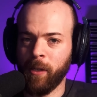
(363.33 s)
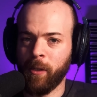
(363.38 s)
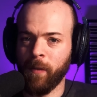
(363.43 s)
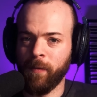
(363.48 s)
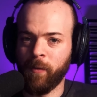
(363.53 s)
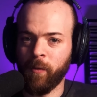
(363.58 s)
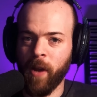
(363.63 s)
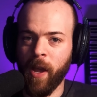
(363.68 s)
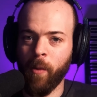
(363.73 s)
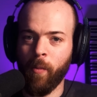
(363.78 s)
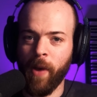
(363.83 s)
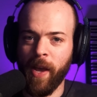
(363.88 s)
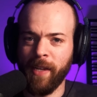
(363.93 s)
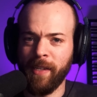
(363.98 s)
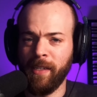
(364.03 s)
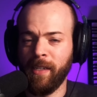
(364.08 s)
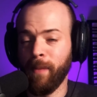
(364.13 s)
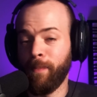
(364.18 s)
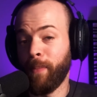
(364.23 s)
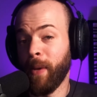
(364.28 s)
of dry wet,
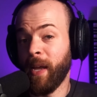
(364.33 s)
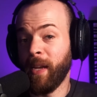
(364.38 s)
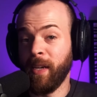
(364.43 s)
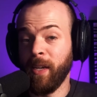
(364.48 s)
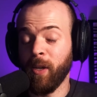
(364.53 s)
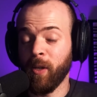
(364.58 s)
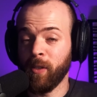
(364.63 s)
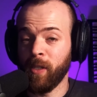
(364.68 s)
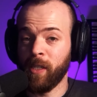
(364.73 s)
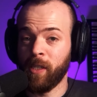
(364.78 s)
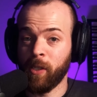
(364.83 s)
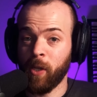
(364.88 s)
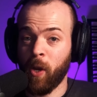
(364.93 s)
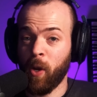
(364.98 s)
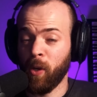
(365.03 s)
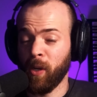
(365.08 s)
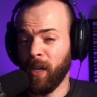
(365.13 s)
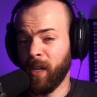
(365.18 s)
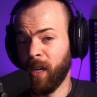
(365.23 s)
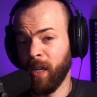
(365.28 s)
depending on the
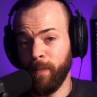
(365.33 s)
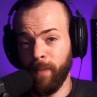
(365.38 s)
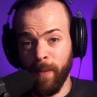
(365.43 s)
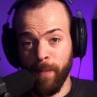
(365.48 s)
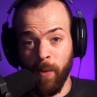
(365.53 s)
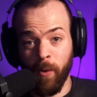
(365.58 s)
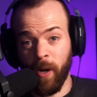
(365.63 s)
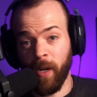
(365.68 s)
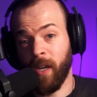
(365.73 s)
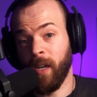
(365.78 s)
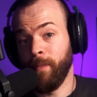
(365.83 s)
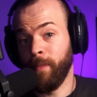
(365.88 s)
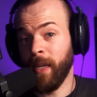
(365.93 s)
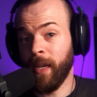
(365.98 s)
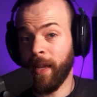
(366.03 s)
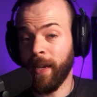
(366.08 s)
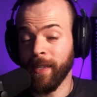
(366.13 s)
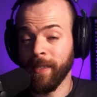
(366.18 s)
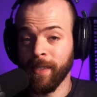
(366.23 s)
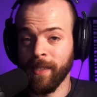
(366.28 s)
song. It could be more, it could be
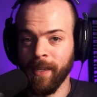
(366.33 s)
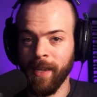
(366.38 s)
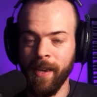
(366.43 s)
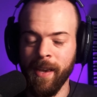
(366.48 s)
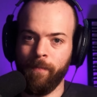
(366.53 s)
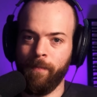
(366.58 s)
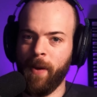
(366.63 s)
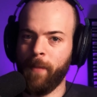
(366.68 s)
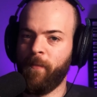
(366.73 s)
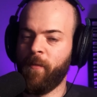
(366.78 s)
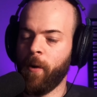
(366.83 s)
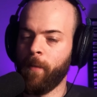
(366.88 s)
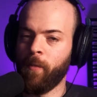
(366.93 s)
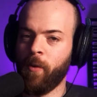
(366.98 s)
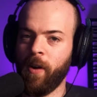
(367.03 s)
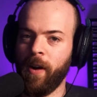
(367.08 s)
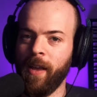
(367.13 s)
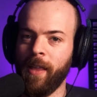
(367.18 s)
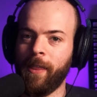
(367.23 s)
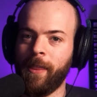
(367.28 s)
less. But for
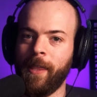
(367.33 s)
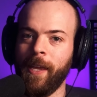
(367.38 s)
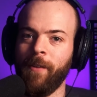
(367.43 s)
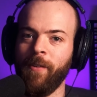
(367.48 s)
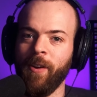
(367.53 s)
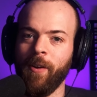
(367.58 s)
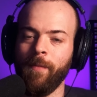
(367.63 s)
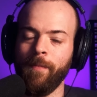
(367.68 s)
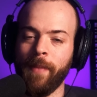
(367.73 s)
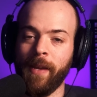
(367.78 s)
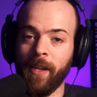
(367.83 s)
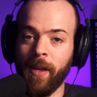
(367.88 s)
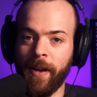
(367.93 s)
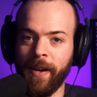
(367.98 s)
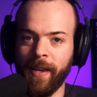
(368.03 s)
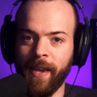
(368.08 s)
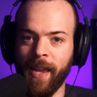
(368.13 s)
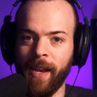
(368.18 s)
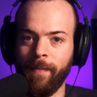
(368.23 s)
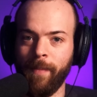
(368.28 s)
more ethereal
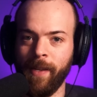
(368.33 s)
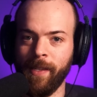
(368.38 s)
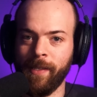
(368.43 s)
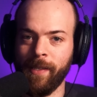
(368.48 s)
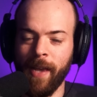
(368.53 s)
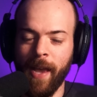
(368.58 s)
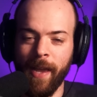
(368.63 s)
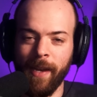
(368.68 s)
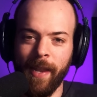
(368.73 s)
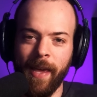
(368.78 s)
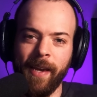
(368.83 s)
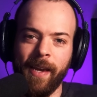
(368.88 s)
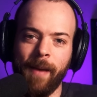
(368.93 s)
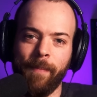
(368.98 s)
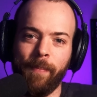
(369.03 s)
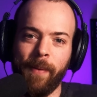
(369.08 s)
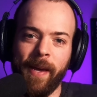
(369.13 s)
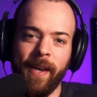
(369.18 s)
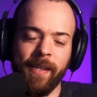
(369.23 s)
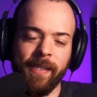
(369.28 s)
melodic elements, I like
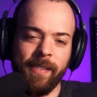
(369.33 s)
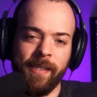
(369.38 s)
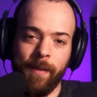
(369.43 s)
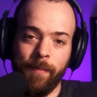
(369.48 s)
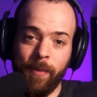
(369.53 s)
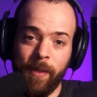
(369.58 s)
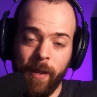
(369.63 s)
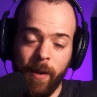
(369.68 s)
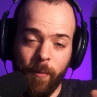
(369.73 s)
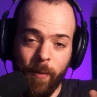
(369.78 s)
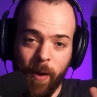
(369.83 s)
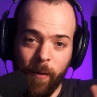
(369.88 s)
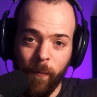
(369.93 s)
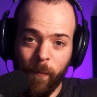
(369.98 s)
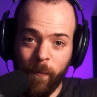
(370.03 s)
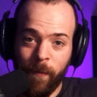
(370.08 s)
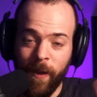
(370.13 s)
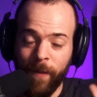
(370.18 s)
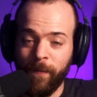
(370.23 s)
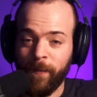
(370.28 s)
applying something around
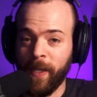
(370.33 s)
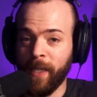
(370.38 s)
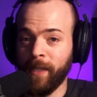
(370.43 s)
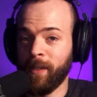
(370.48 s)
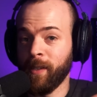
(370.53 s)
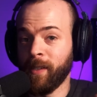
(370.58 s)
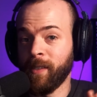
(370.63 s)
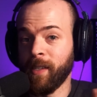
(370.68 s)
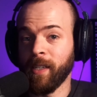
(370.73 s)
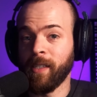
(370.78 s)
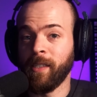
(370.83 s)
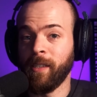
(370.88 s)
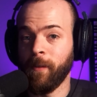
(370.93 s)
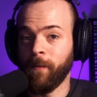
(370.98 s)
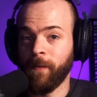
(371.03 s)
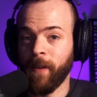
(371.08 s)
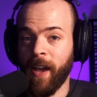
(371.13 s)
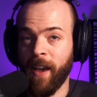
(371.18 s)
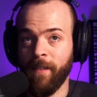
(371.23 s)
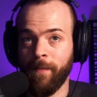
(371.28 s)
50 to
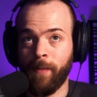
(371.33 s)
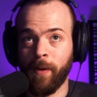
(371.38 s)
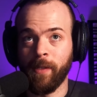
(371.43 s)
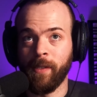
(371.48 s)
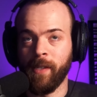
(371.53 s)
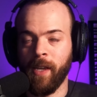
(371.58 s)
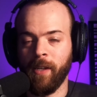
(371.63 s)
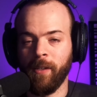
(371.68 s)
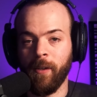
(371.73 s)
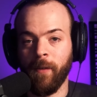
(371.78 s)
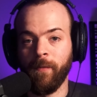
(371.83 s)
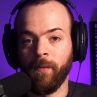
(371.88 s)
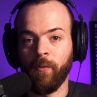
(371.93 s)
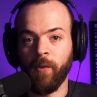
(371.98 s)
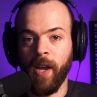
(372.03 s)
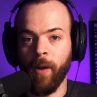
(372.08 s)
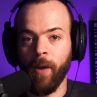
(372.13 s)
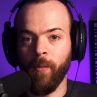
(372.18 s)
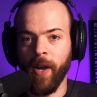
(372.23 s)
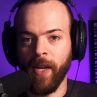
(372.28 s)
65% of
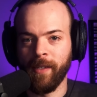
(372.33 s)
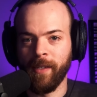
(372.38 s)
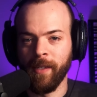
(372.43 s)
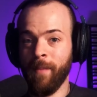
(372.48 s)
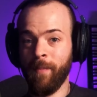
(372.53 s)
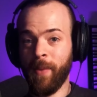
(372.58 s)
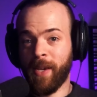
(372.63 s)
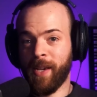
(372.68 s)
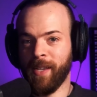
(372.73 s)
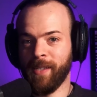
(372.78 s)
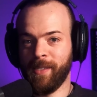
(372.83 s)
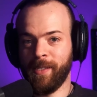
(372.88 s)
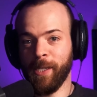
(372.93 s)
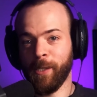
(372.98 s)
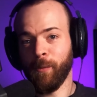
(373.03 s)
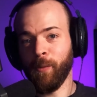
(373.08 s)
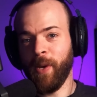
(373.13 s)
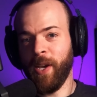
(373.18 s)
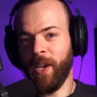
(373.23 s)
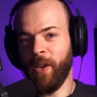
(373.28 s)
dry wet. Because
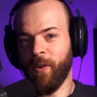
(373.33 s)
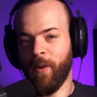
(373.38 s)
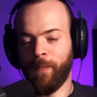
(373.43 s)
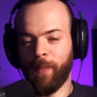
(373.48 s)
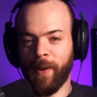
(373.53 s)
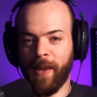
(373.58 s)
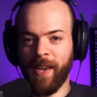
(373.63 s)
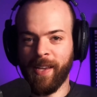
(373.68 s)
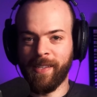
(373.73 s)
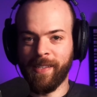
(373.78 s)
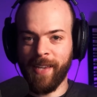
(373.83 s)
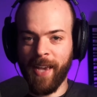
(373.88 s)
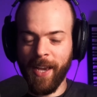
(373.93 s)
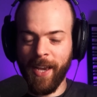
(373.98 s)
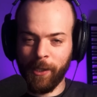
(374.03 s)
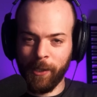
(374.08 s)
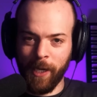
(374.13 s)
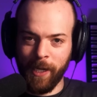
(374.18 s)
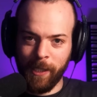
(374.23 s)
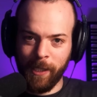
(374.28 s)
this way you apply
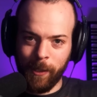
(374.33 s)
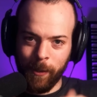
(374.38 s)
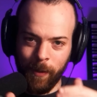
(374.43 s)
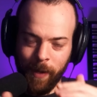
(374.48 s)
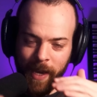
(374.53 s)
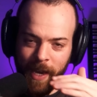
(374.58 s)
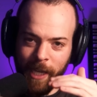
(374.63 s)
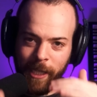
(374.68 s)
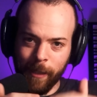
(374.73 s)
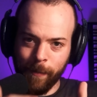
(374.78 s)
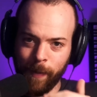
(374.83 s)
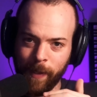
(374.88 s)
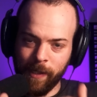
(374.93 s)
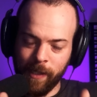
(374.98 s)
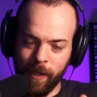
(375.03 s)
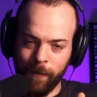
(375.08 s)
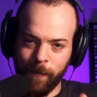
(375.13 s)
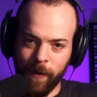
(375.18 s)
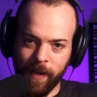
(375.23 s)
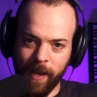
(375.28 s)
sidechain to its
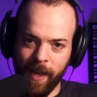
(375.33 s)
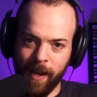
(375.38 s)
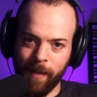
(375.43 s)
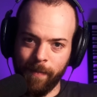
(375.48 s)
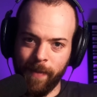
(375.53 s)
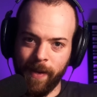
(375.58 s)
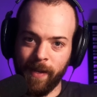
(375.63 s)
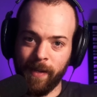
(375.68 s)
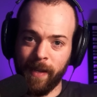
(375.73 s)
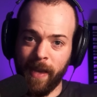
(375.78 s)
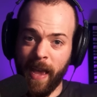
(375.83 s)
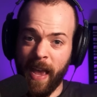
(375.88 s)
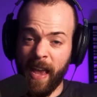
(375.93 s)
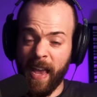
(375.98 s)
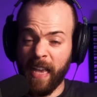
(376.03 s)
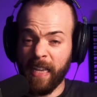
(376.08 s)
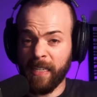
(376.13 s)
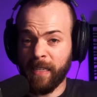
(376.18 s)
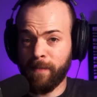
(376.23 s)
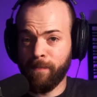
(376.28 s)
specific element
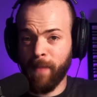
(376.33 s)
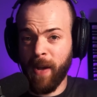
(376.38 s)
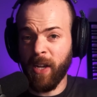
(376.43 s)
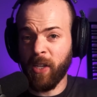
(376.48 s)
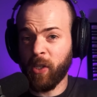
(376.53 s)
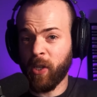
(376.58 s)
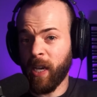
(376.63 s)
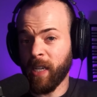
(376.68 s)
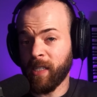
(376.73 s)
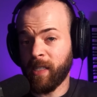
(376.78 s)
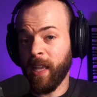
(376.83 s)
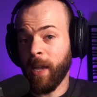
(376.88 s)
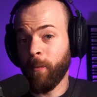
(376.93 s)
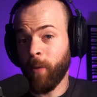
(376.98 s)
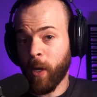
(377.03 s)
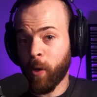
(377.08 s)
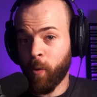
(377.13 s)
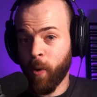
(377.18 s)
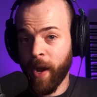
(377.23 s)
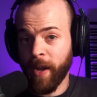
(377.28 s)
as much as they
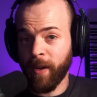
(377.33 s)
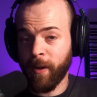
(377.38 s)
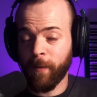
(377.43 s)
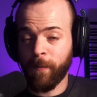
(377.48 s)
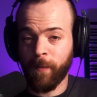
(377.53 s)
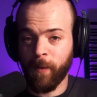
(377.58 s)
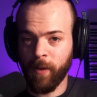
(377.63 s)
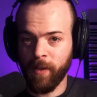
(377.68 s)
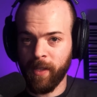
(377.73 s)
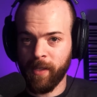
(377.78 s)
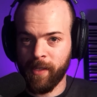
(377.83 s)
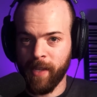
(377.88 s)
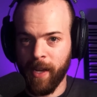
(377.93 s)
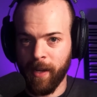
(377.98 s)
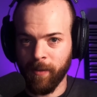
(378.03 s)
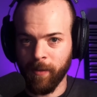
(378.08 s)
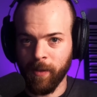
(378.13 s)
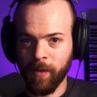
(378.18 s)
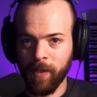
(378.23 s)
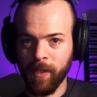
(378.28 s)
require for the
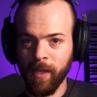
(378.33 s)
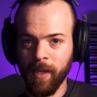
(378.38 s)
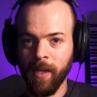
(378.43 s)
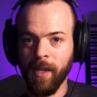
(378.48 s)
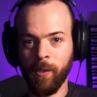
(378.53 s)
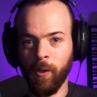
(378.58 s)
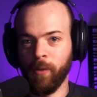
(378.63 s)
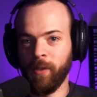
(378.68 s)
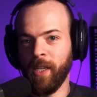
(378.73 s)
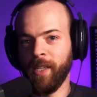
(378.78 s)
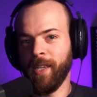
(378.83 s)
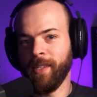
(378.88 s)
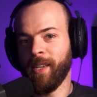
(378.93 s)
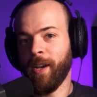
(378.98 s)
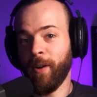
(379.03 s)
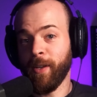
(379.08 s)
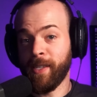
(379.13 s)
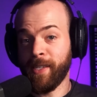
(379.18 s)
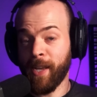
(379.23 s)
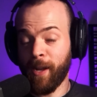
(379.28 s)
sounds. So this is
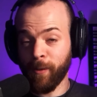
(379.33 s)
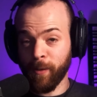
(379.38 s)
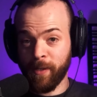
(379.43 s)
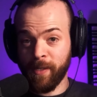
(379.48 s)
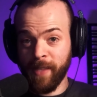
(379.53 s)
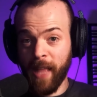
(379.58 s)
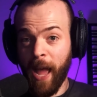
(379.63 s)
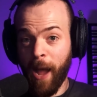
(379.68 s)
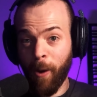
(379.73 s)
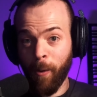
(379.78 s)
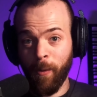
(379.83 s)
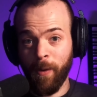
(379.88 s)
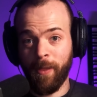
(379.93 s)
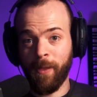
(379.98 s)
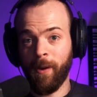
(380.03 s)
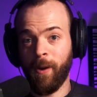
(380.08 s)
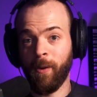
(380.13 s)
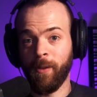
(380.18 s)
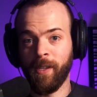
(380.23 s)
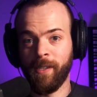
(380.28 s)
how it sounds now with
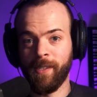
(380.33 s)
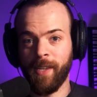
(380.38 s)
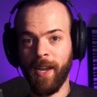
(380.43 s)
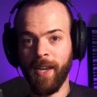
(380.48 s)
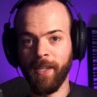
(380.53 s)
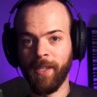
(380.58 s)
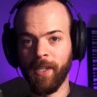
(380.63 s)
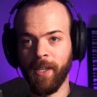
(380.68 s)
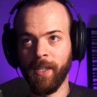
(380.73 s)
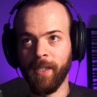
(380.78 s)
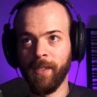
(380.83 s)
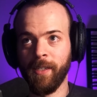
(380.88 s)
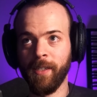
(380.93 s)
all the sidechain.